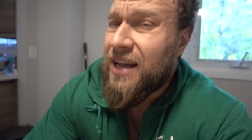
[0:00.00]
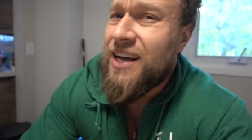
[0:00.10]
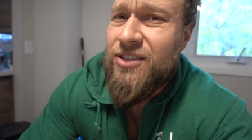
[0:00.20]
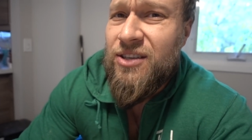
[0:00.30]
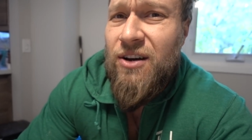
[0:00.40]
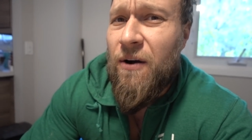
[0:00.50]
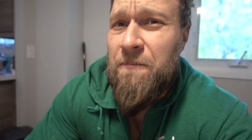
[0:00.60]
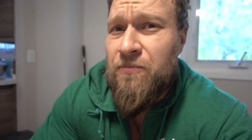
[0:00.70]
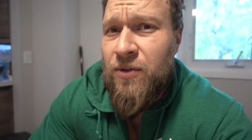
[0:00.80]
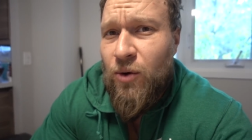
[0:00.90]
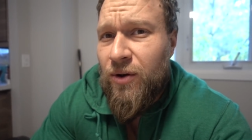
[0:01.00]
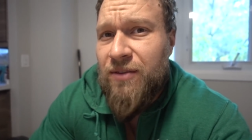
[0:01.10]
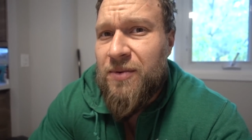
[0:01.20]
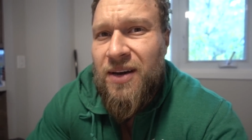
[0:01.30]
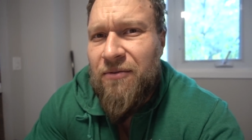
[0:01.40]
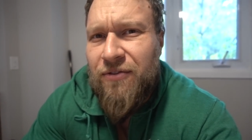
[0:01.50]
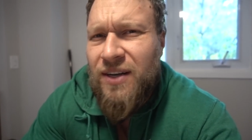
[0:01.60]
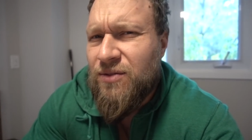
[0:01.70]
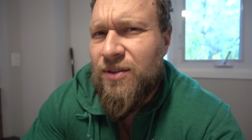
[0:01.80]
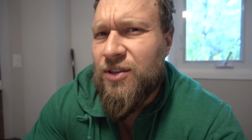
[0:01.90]
Actually, no. You won't even become
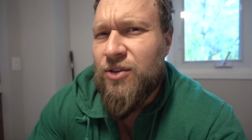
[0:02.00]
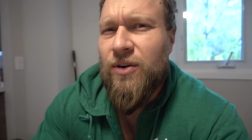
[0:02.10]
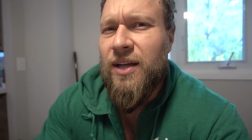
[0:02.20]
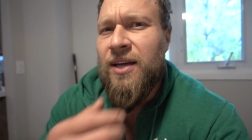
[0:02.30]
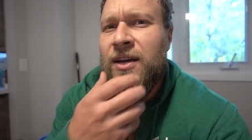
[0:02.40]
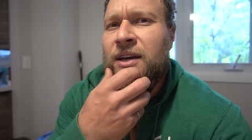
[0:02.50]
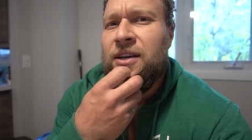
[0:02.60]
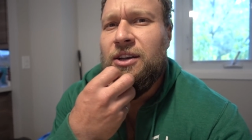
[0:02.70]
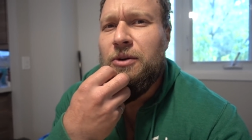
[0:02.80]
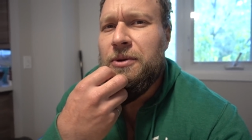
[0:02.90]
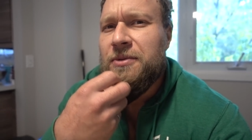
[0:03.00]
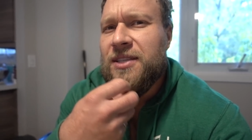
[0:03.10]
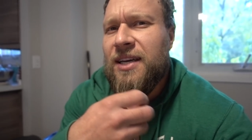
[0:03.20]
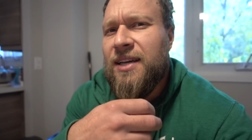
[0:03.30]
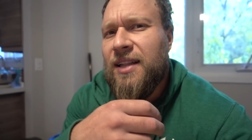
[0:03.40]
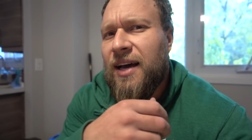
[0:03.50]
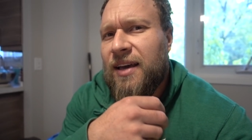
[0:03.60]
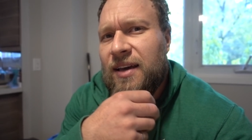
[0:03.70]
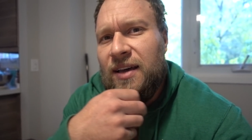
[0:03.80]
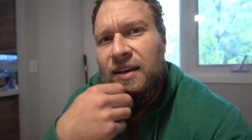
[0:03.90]
friends with your toilet. You know, people say
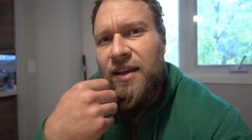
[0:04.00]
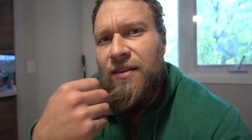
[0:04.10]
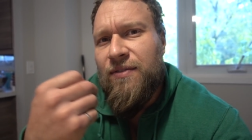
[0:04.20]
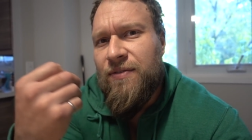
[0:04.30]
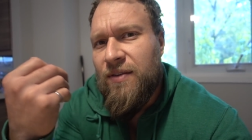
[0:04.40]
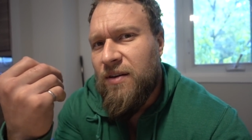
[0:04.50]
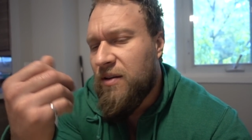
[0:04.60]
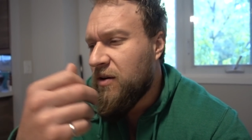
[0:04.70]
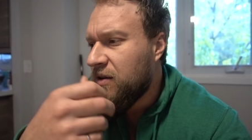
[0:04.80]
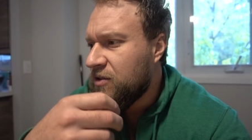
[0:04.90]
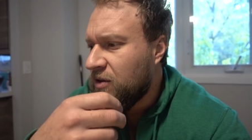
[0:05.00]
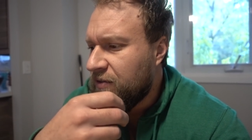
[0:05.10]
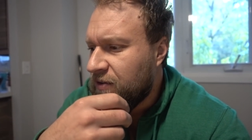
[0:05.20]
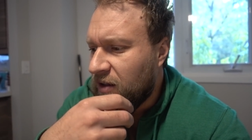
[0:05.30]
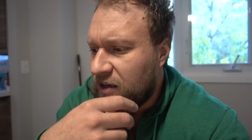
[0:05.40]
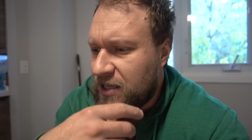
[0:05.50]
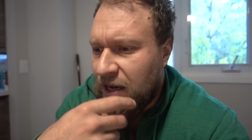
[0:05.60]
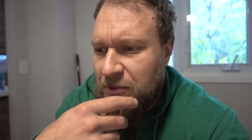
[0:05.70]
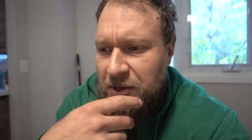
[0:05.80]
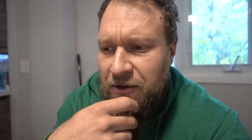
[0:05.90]
like, if you're on the toilet for a long
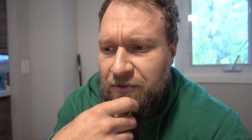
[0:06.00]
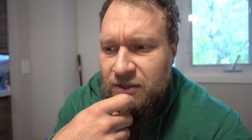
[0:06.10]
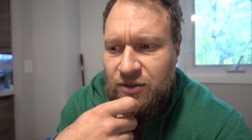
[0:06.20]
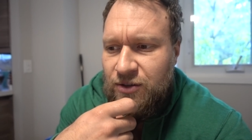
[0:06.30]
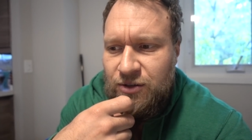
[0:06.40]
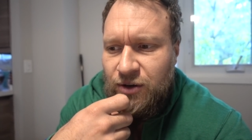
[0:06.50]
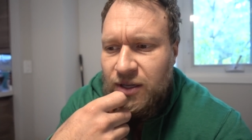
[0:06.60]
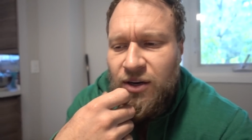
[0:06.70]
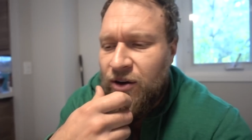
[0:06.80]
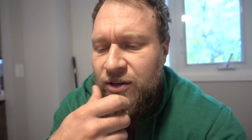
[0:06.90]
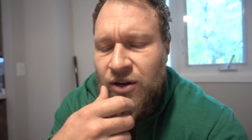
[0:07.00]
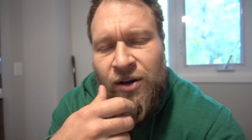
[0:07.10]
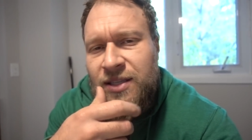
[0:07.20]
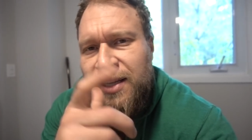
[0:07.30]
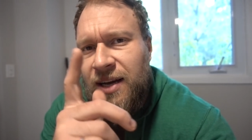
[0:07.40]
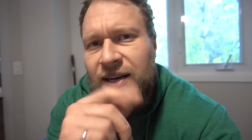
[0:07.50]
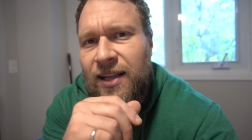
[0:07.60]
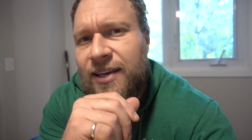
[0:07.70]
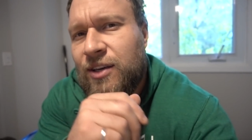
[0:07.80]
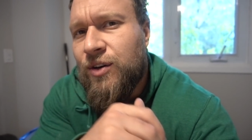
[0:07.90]
time, you become friends with your toilet. No, your toilet's not gonna
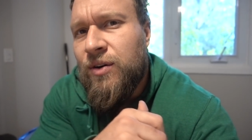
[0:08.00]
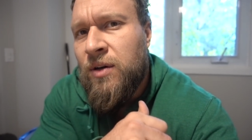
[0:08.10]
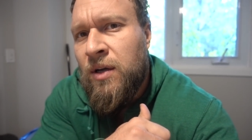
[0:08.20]
like you.